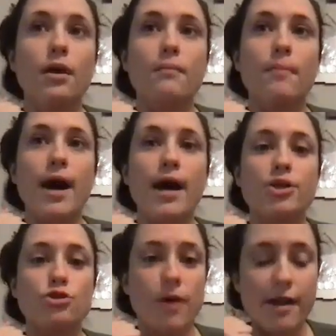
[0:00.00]

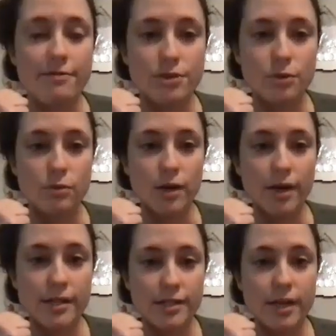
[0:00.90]
my drive to
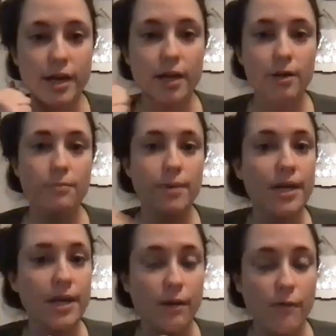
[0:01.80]
work as a color, me
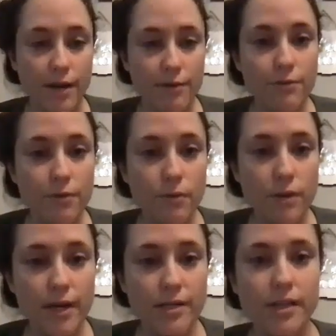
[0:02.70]
getting ready for
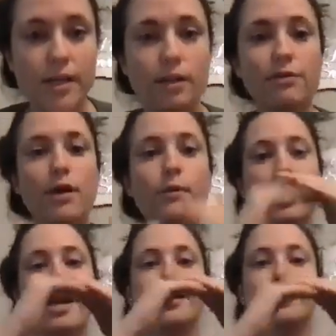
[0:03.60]
work as a color. That way
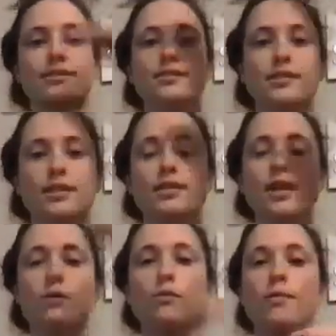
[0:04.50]
I can see
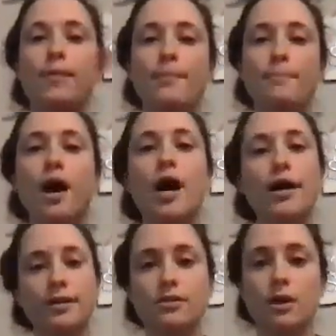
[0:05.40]
like where my
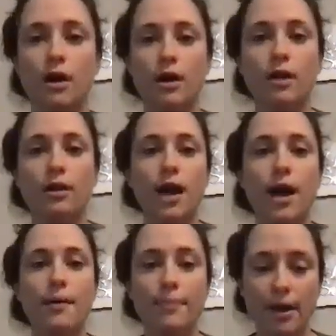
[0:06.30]
pockets are a
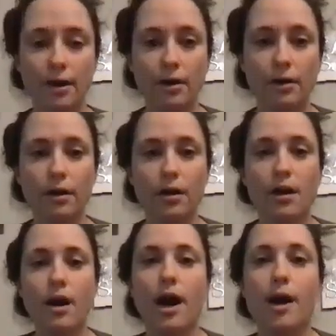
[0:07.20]
lot better.
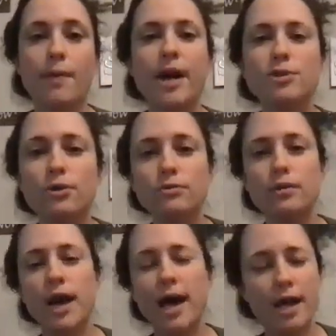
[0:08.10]

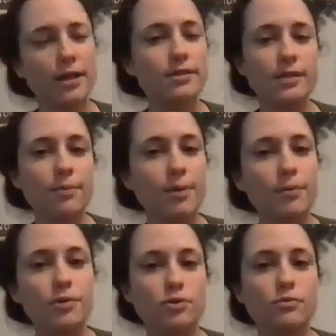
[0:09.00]
Some
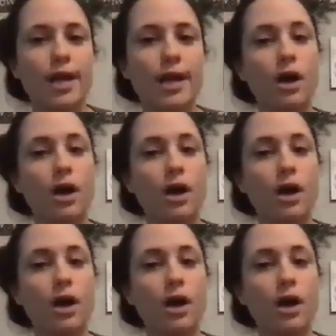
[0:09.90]
people do like,